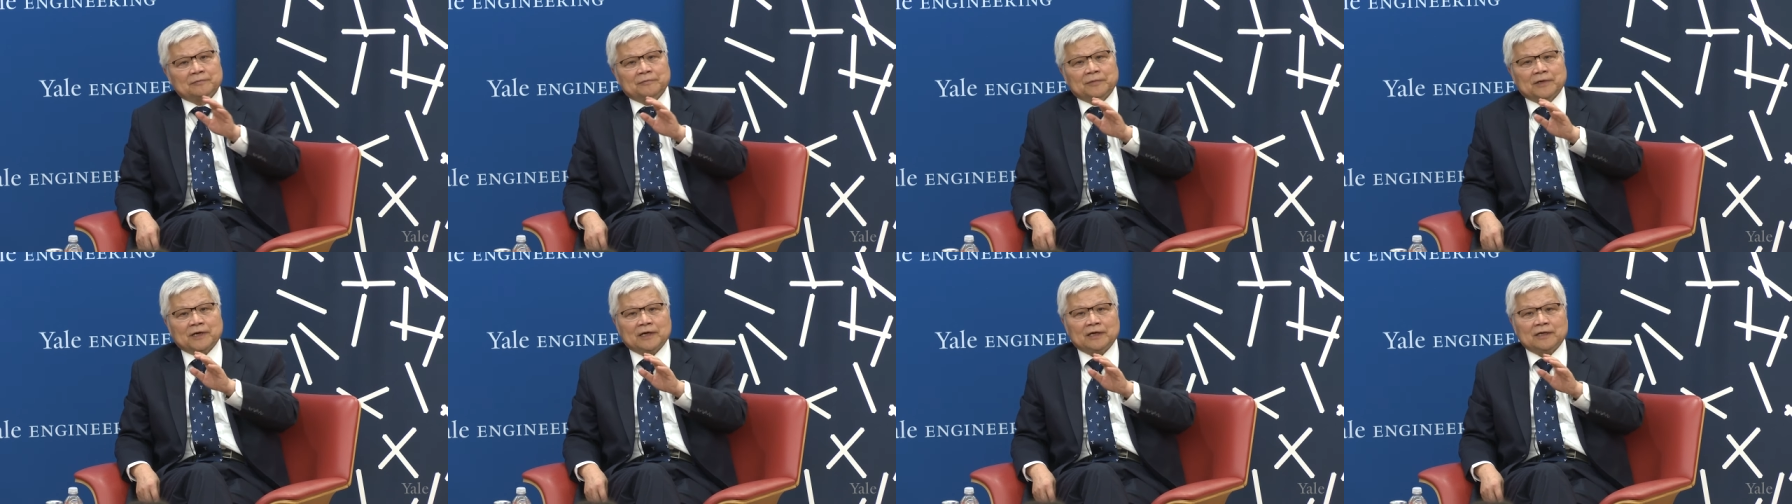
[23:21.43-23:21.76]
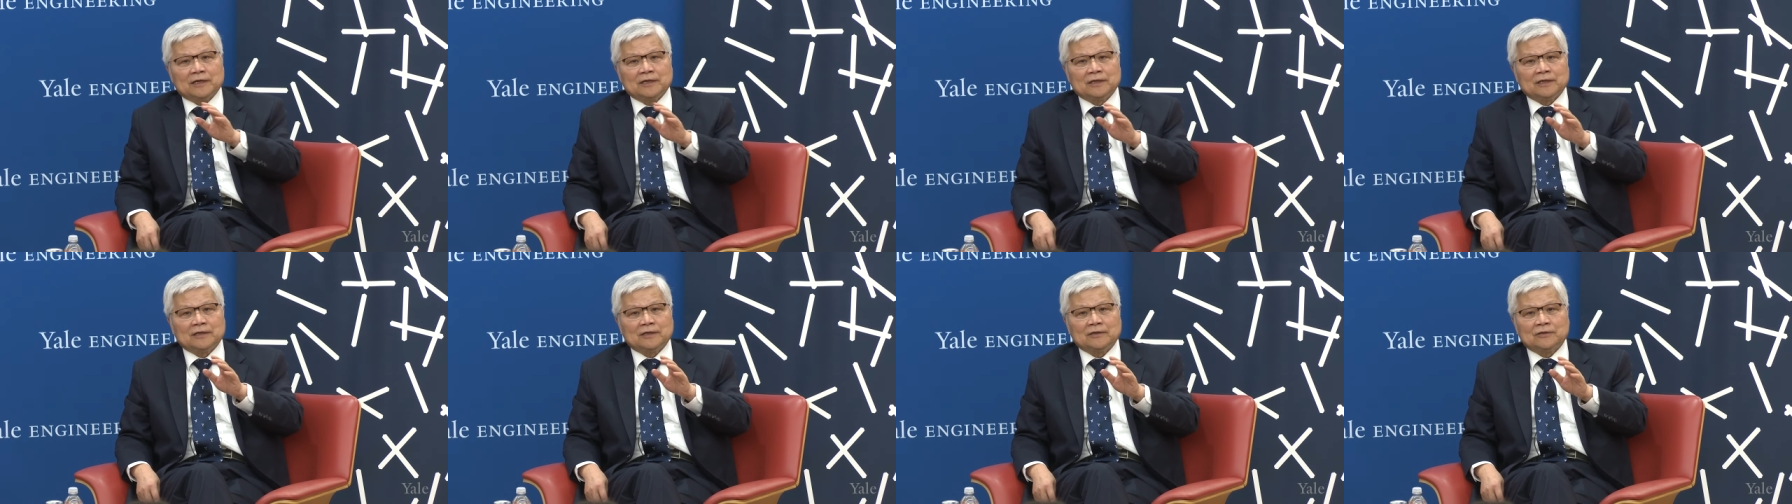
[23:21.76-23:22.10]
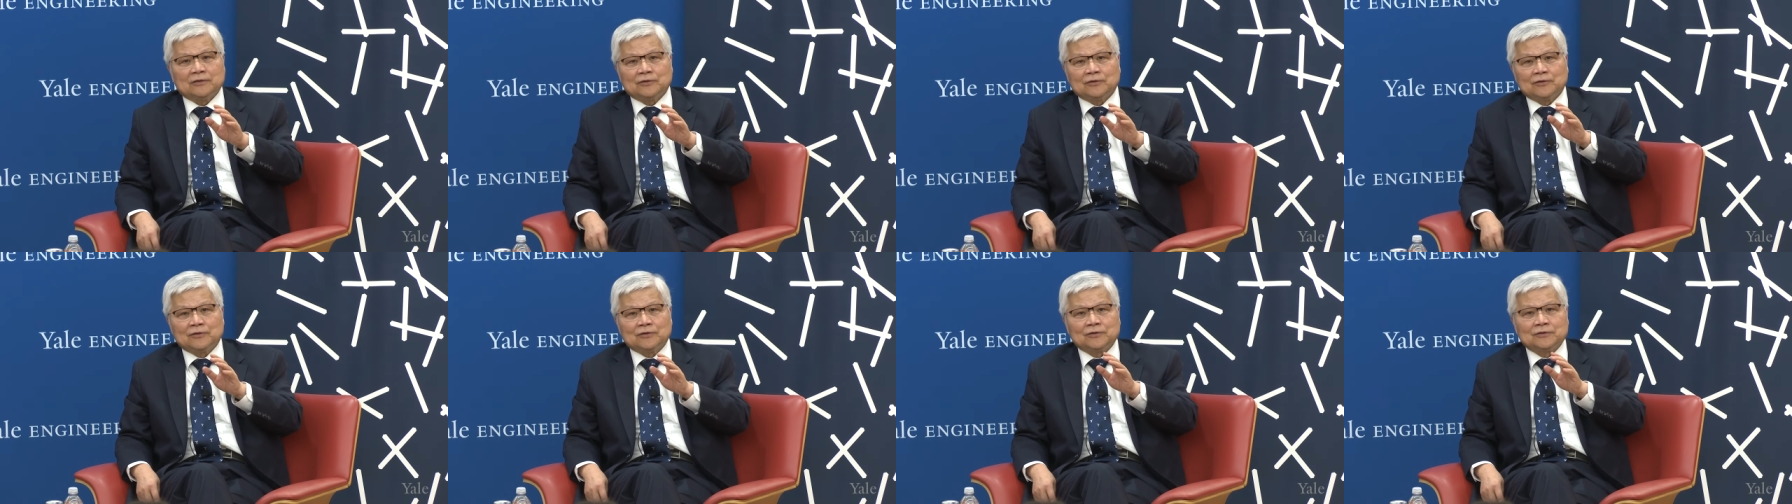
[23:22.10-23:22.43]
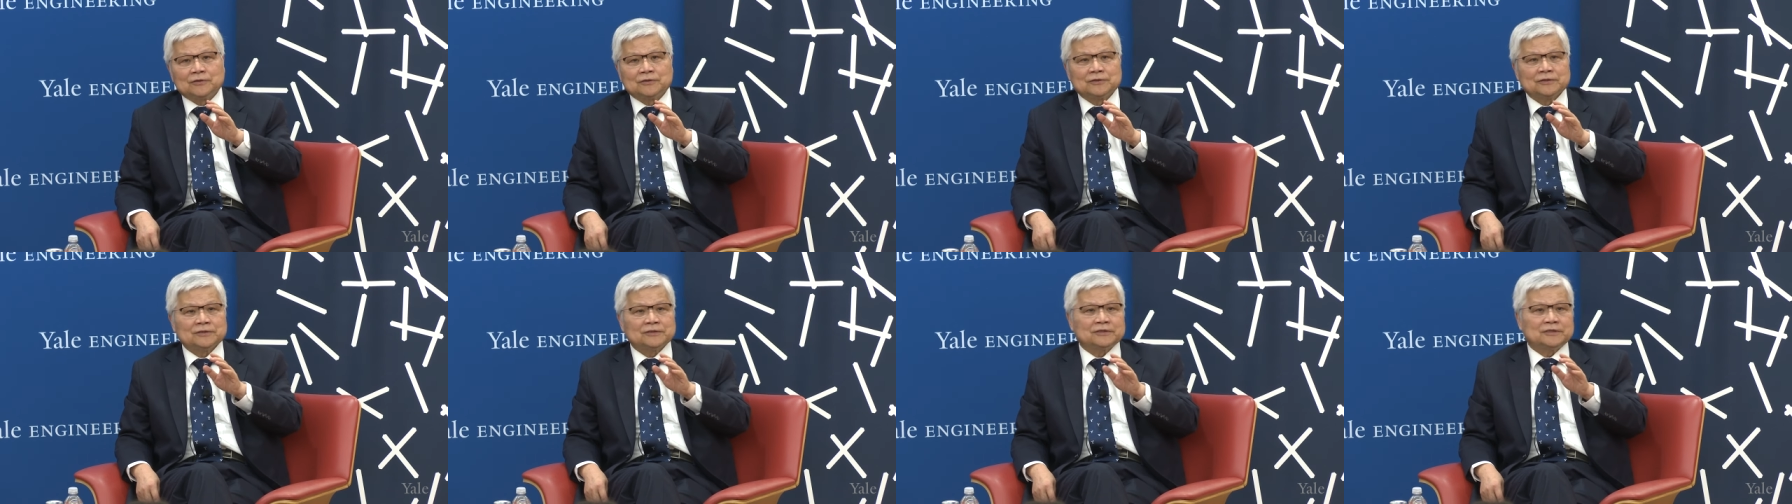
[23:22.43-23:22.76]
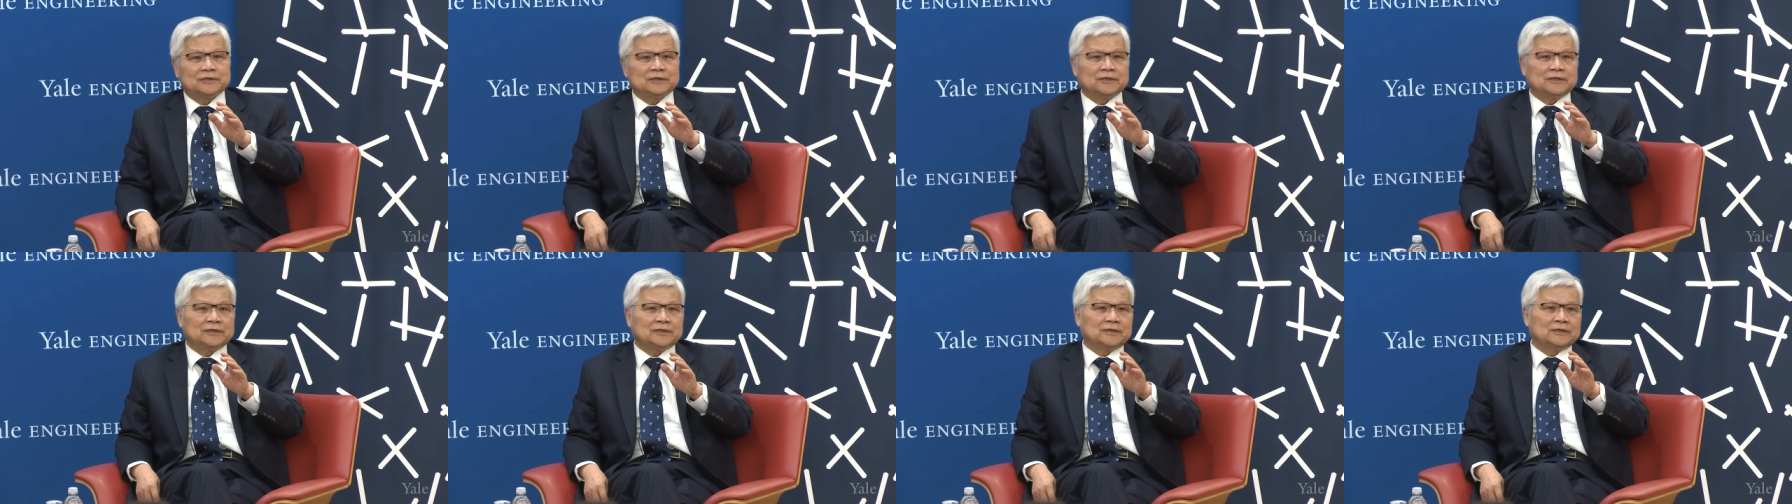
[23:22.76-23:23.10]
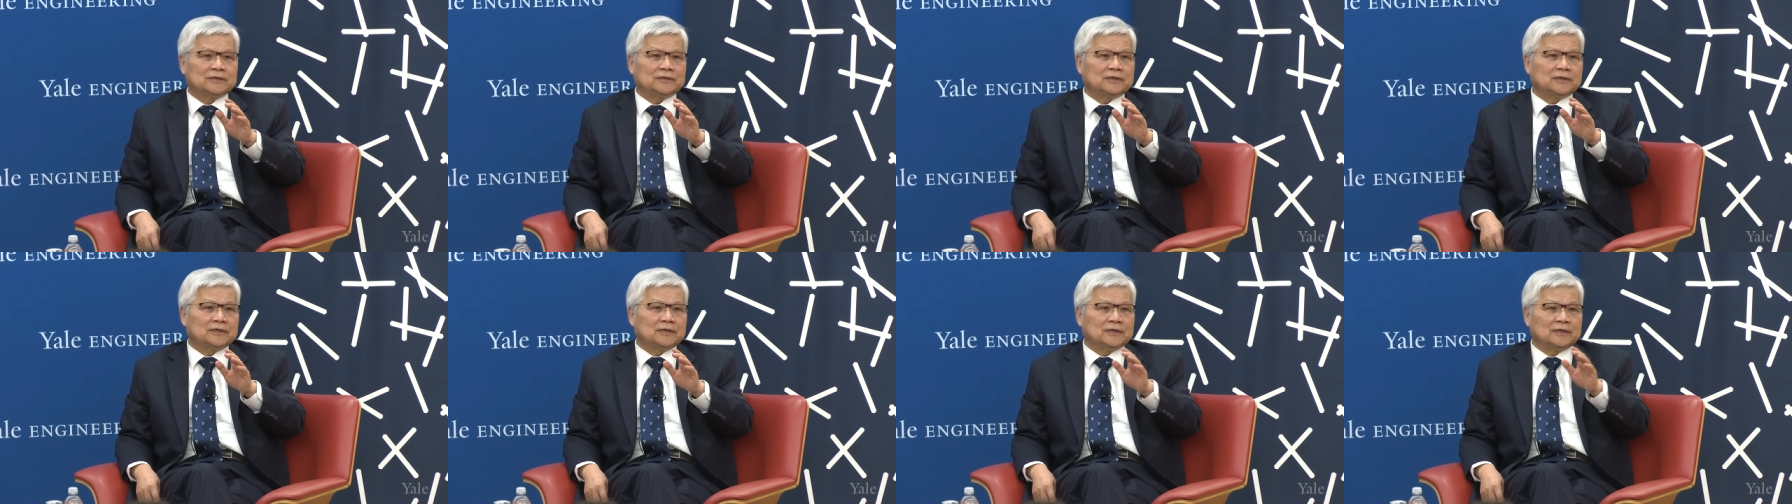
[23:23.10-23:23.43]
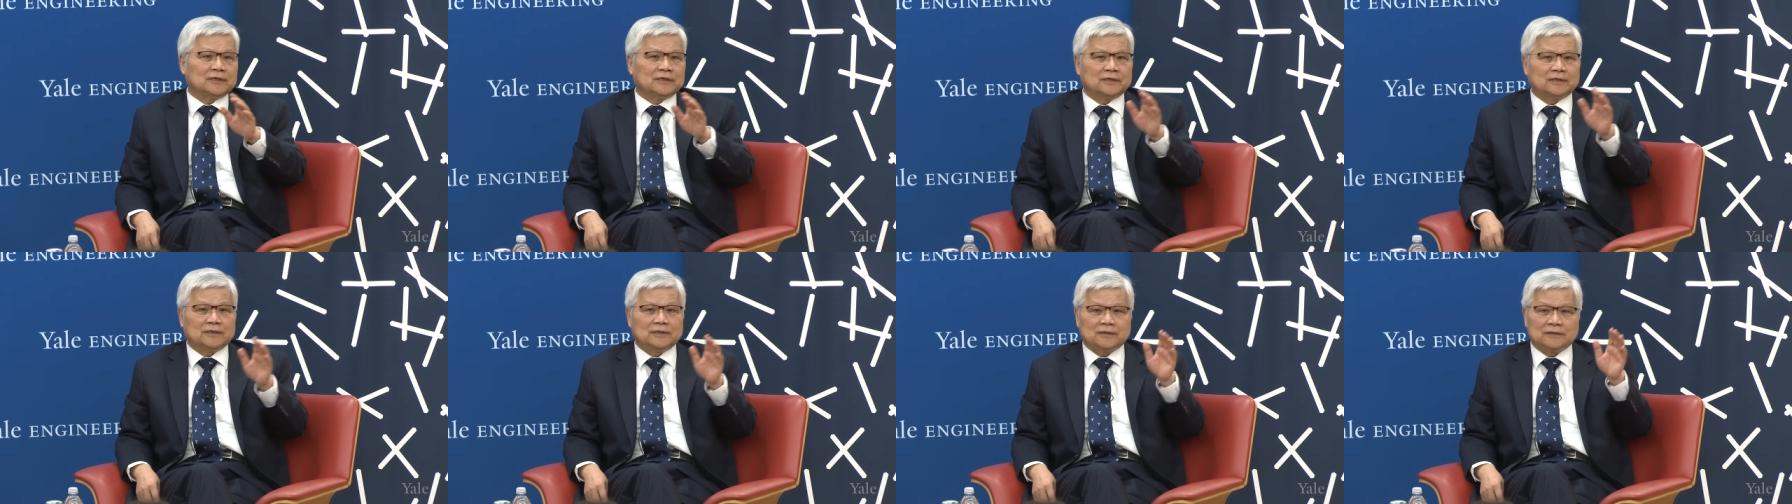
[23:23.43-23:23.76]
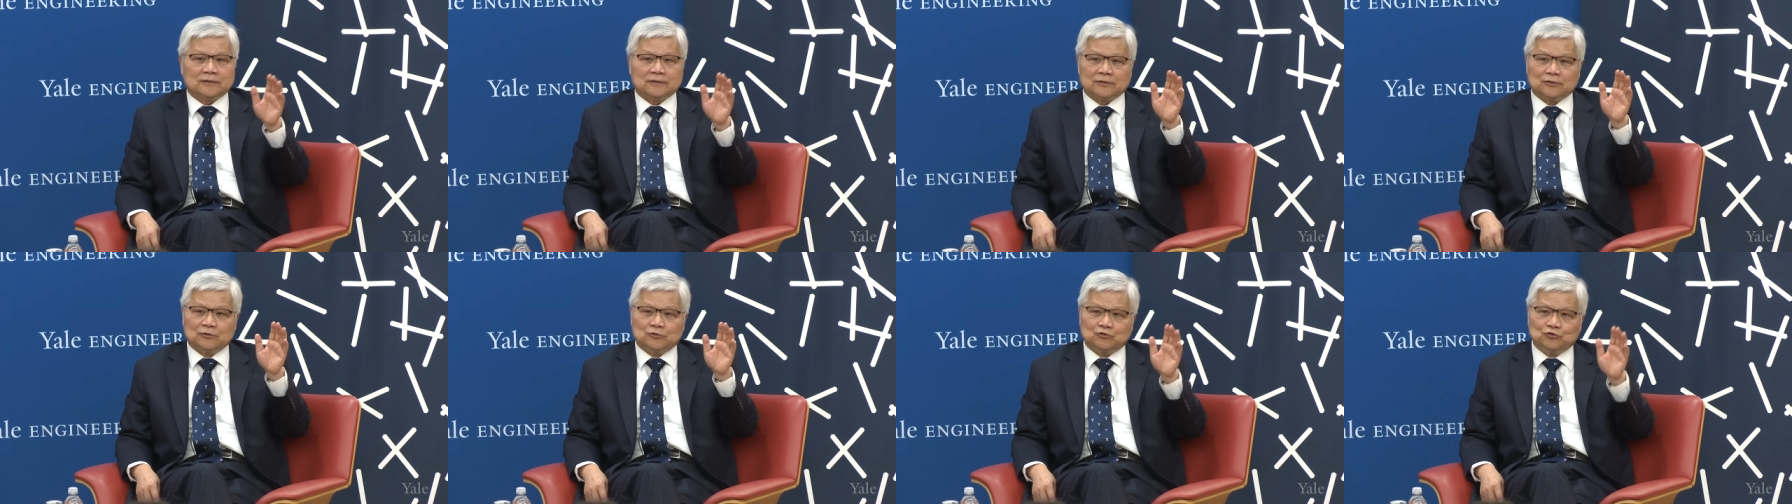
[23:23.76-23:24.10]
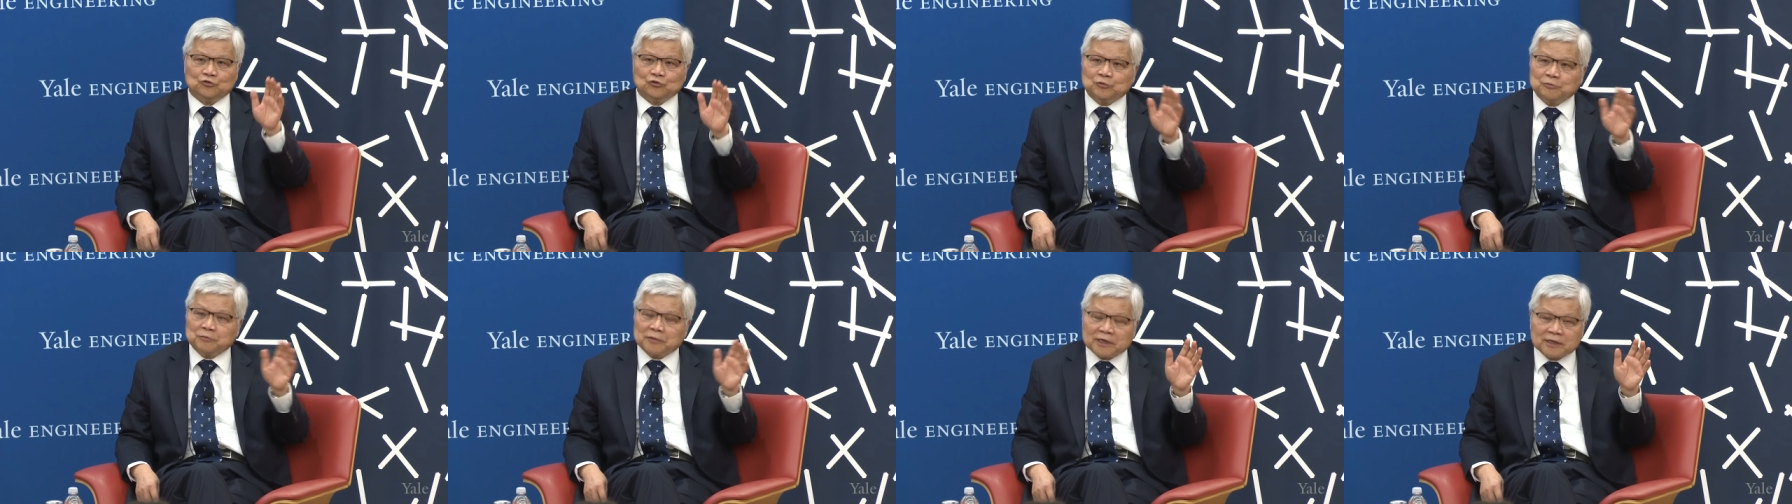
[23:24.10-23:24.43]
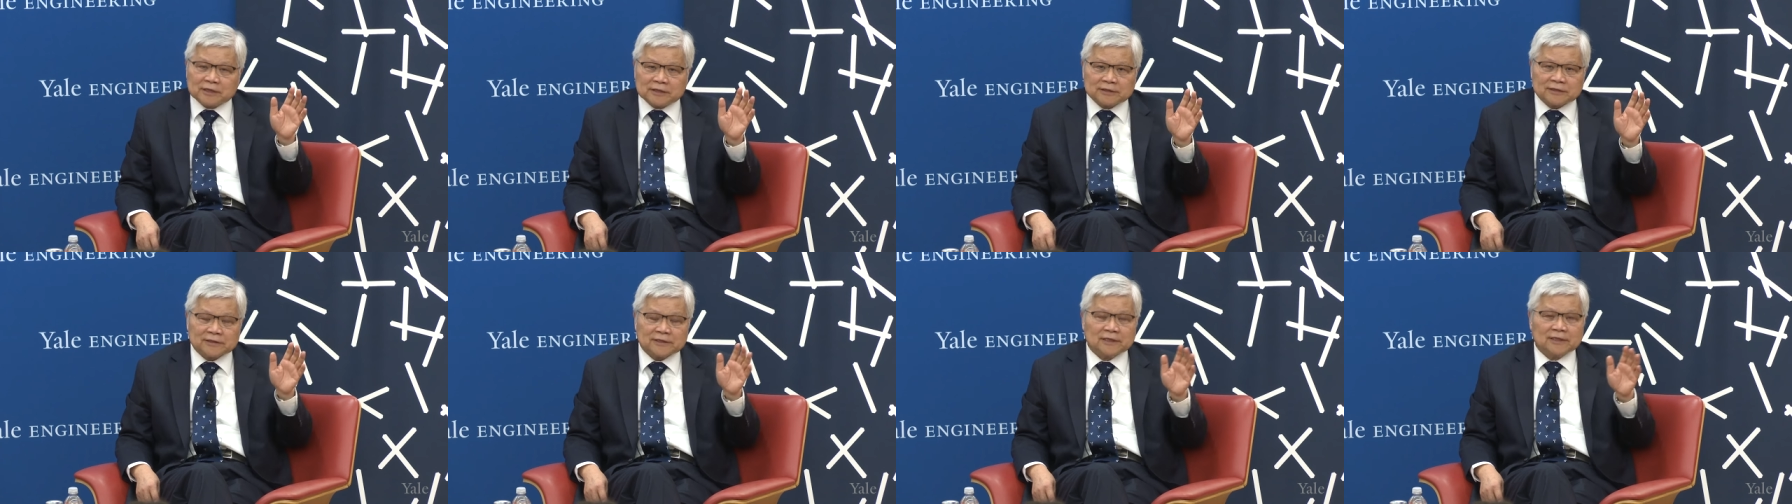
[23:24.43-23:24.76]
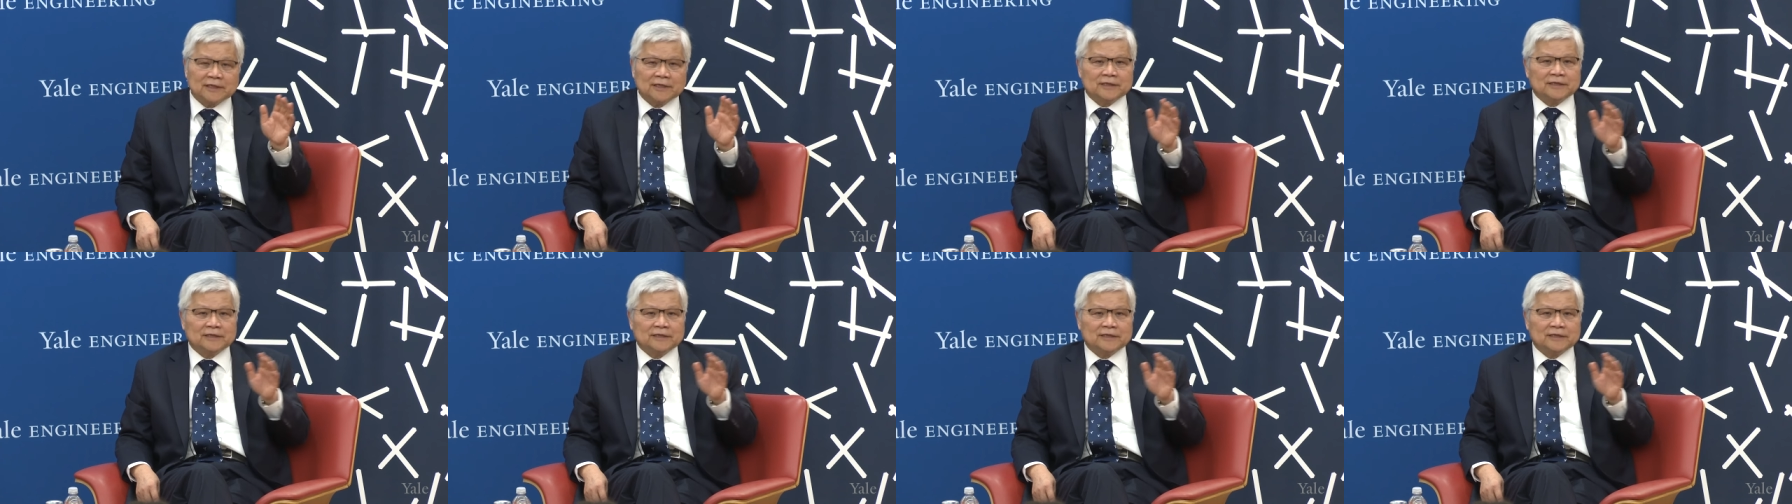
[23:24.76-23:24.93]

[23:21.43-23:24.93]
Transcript: by uh, all the uh, rumors,